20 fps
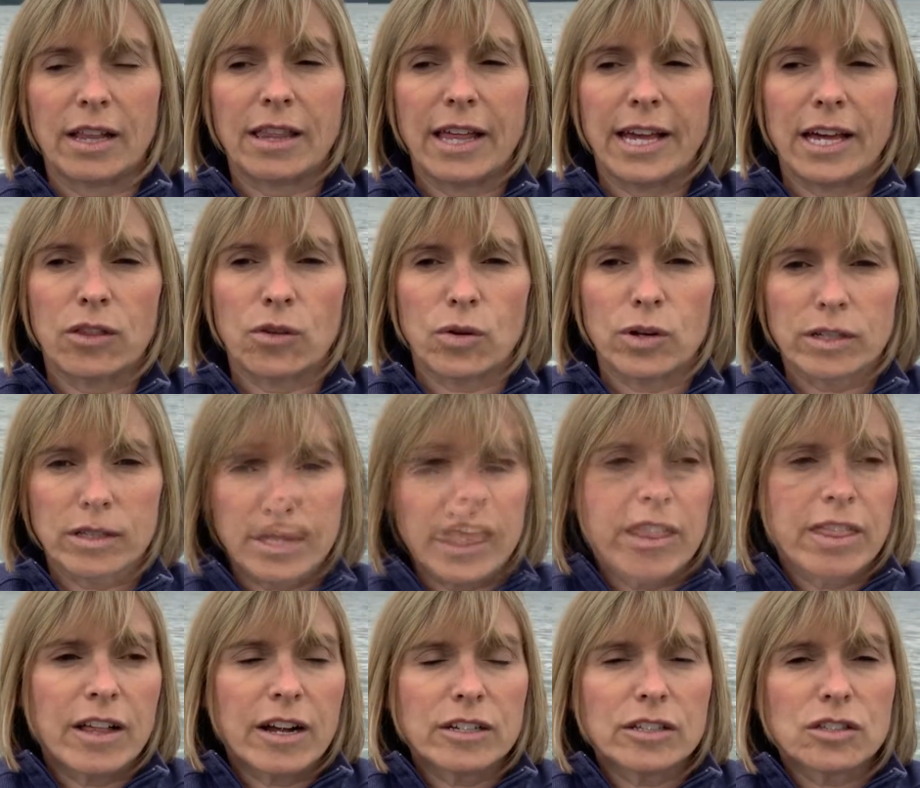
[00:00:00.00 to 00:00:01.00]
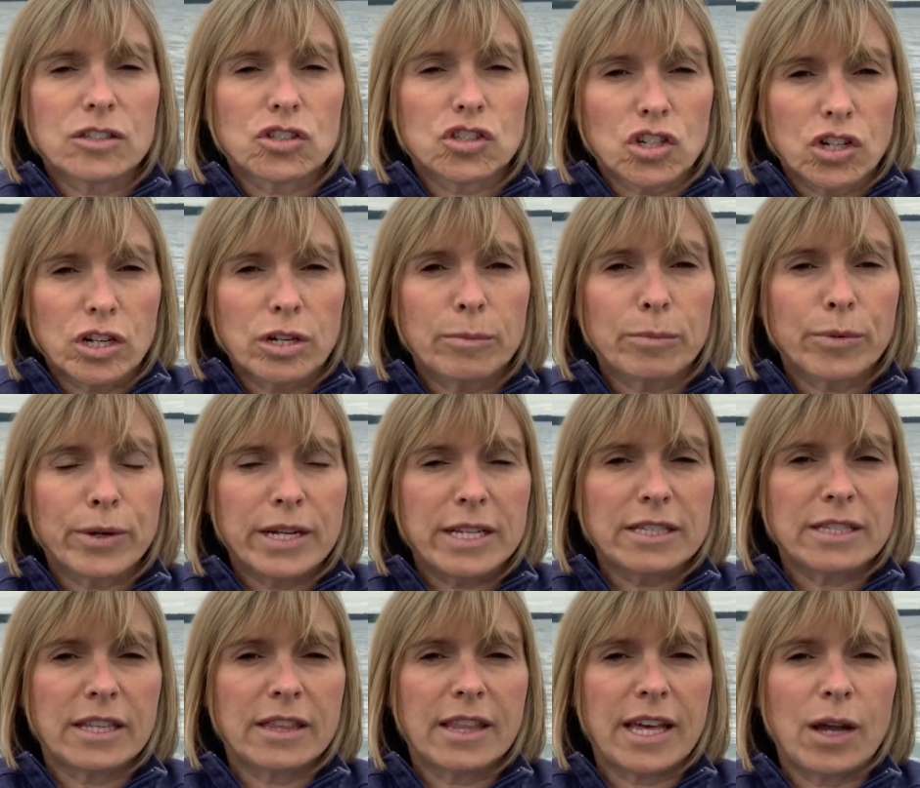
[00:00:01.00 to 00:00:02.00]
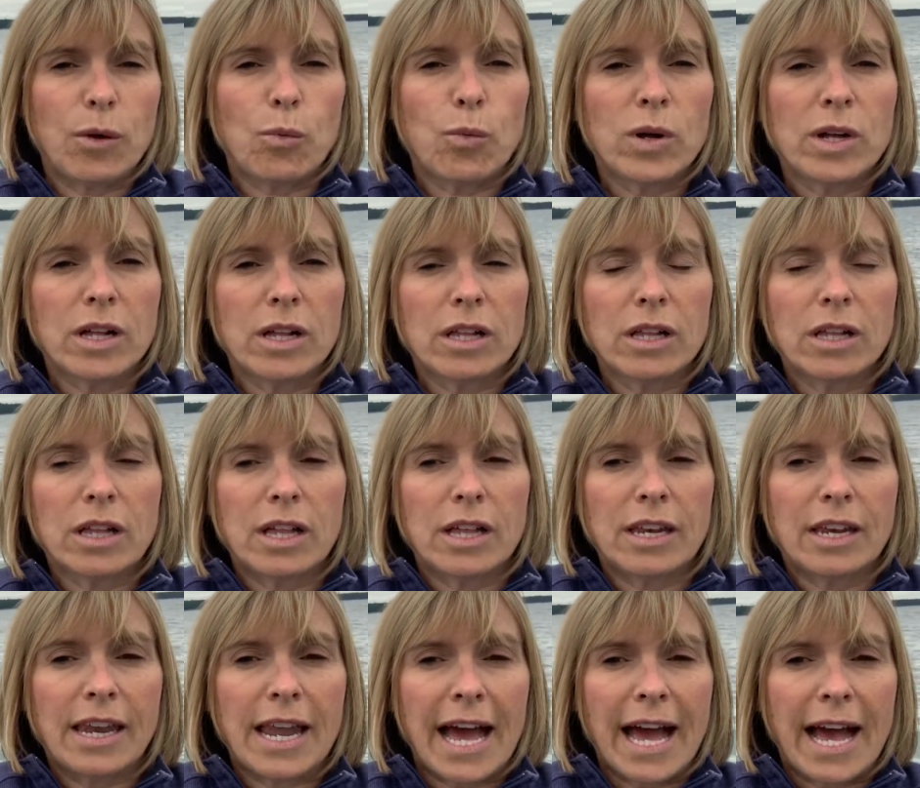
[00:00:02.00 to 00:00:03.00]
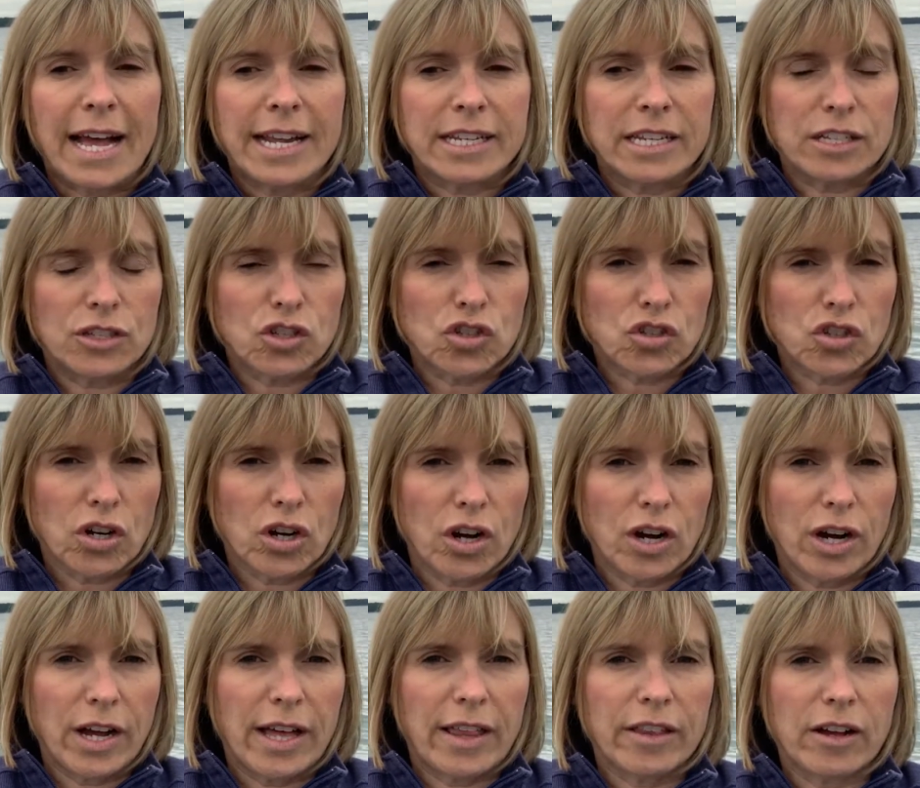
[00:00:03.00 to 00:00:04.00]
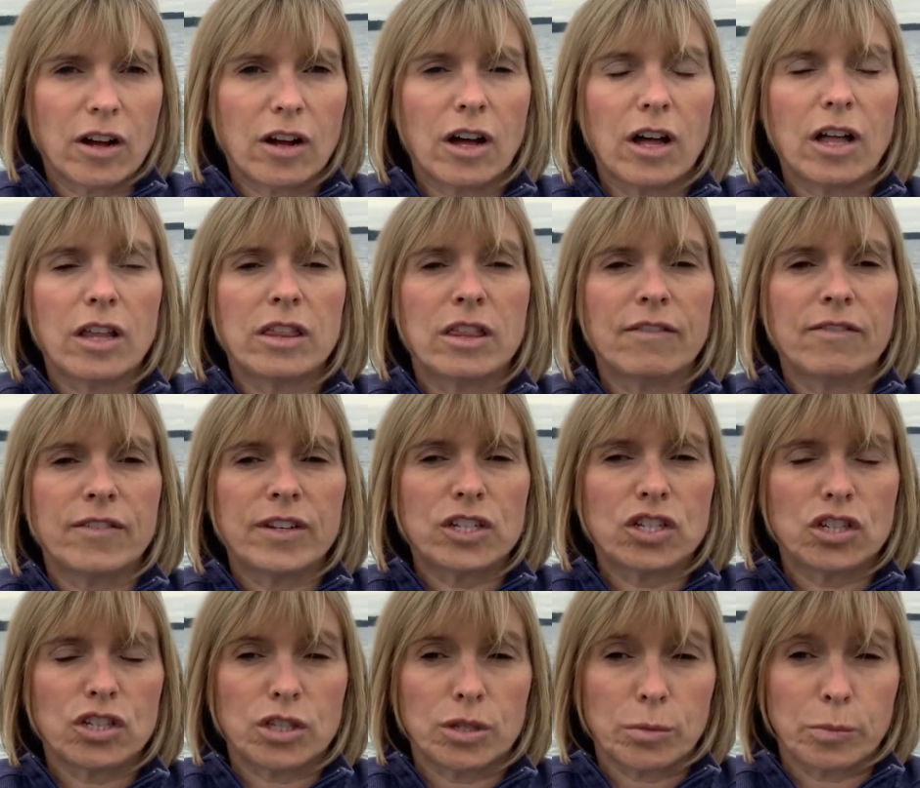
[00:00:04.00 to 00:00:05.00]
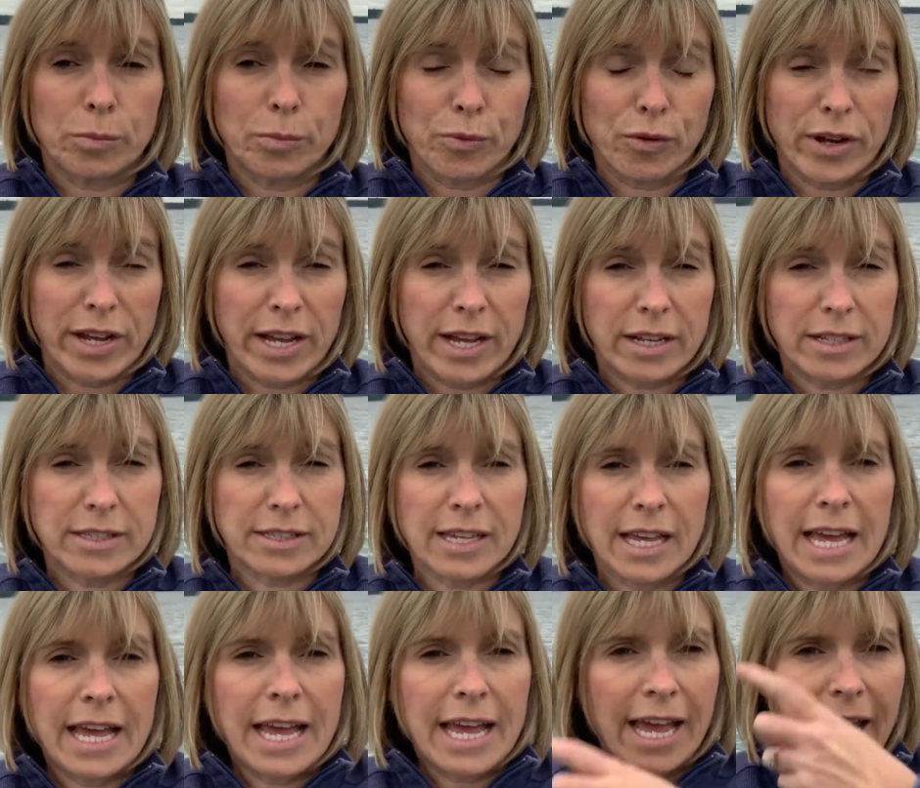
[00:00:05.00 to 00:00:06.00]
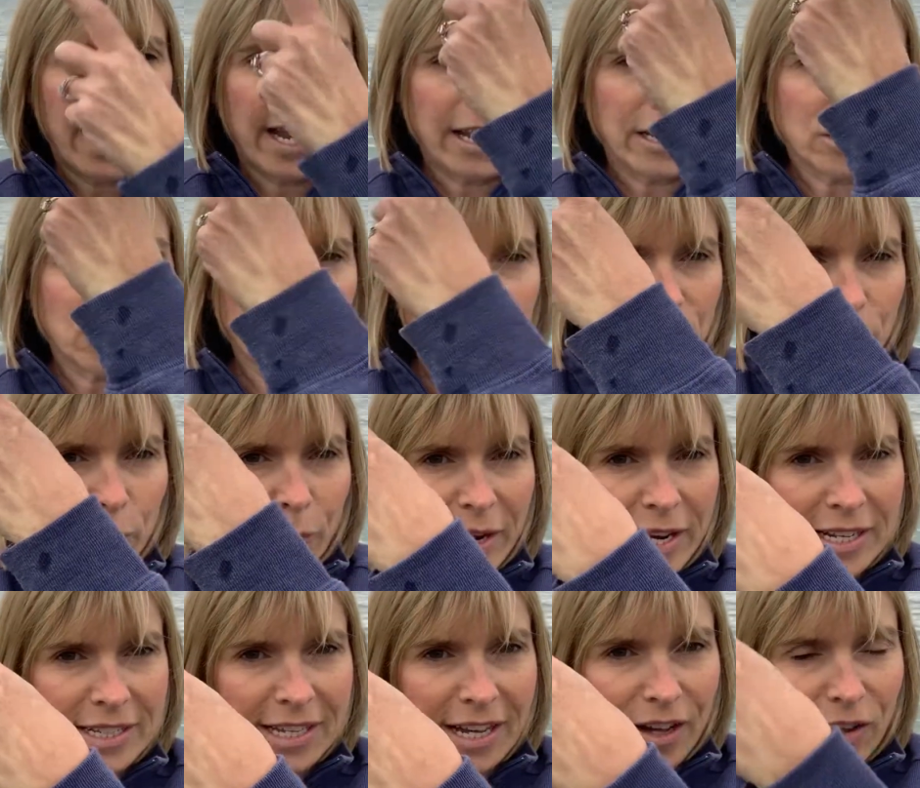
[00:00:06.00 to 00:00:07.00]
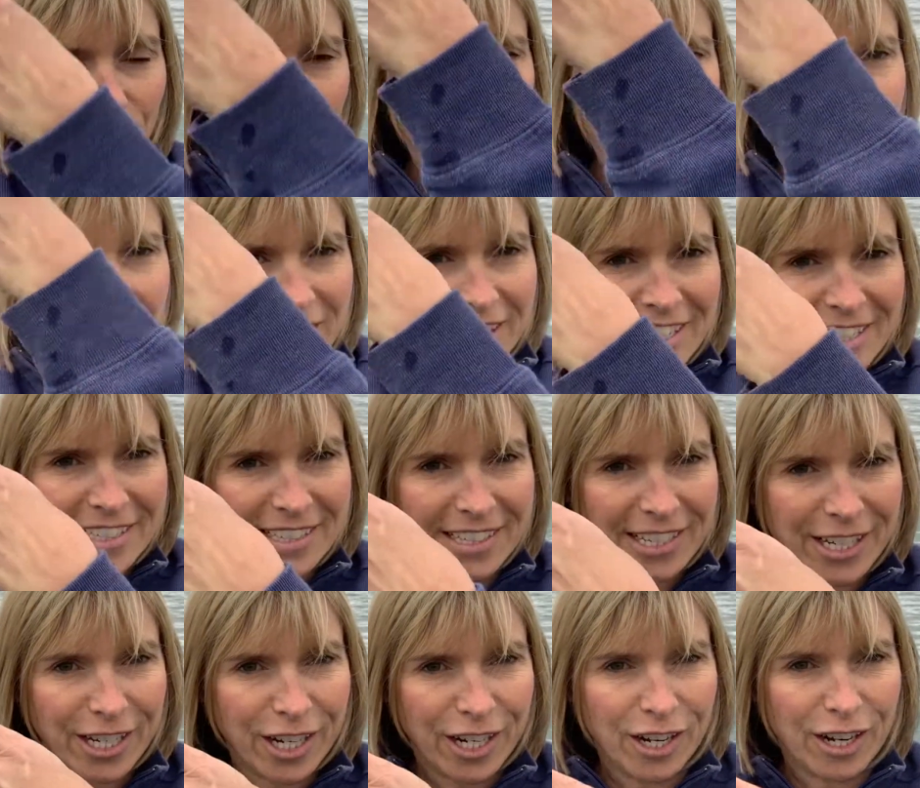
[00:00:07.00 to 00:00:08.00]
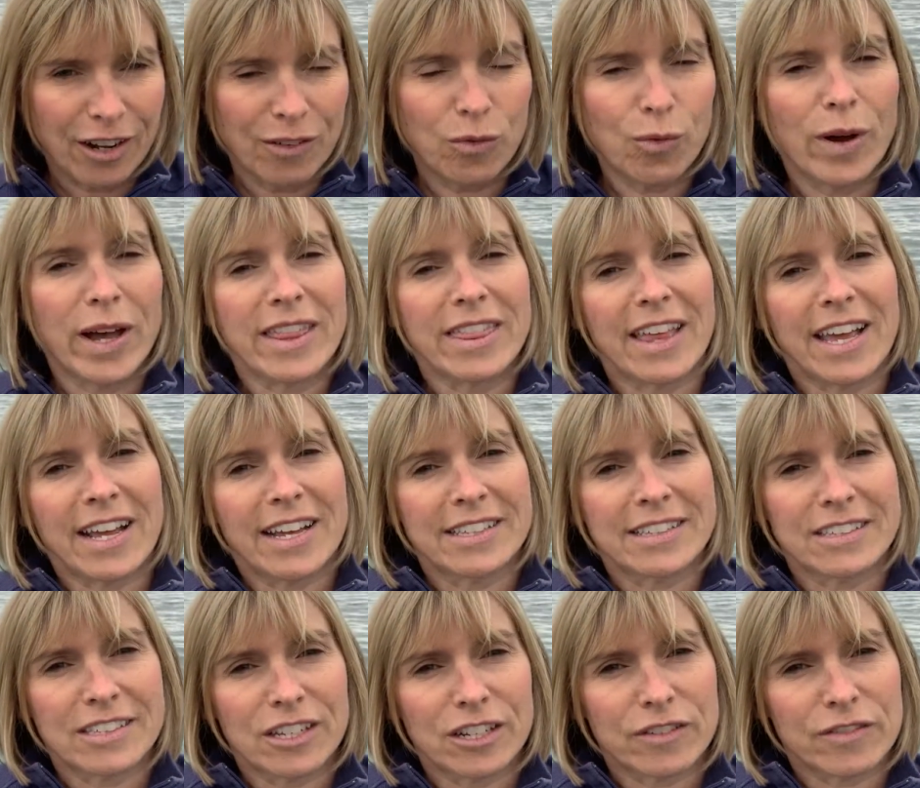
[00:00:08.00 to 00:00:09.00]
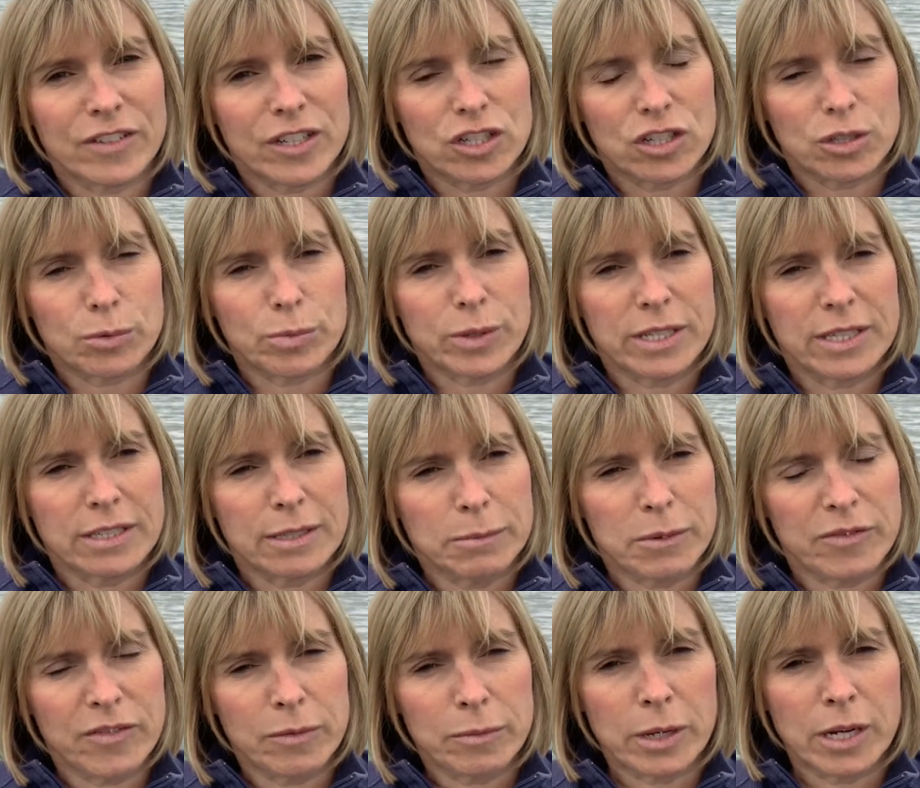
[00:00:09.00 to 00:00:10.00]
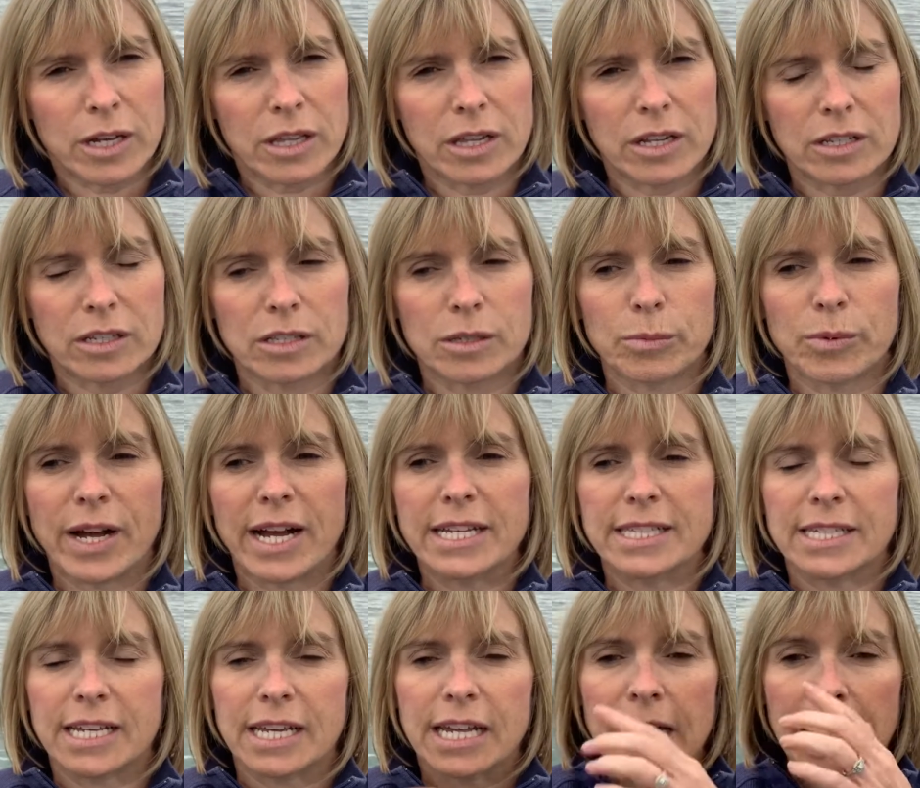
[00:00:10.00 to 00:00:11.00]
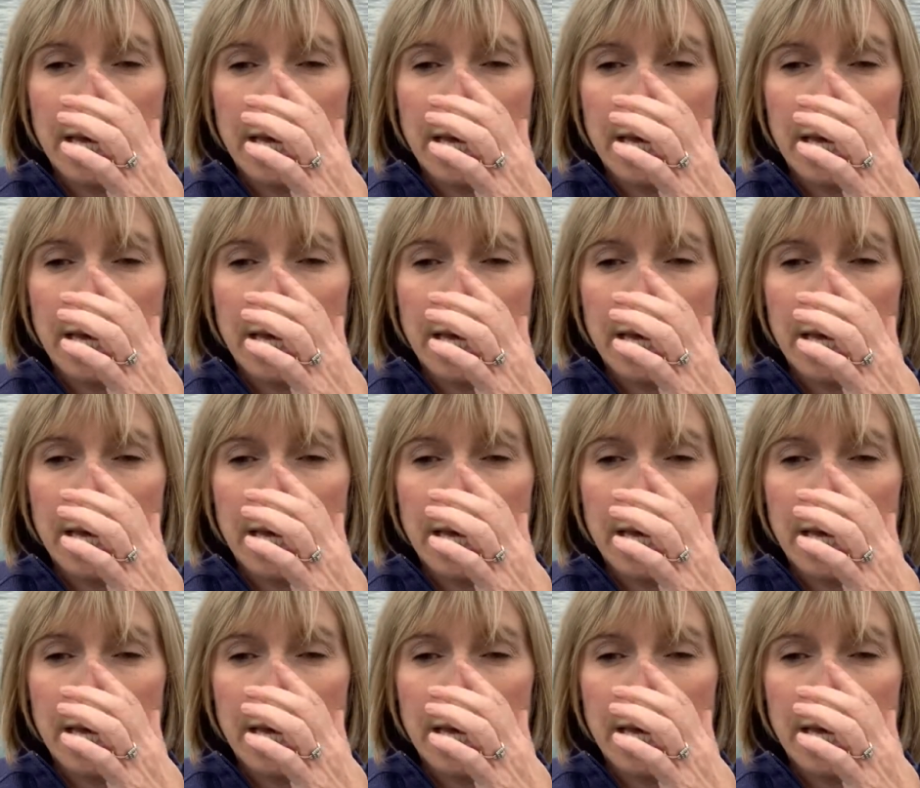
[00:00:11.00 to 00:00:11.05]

landlords. There's certain breeds that they will not insure, and they're called the vicious breeds. And I'll start writing down the list here of what they consider vicious breeds. Some of them are a little surprising,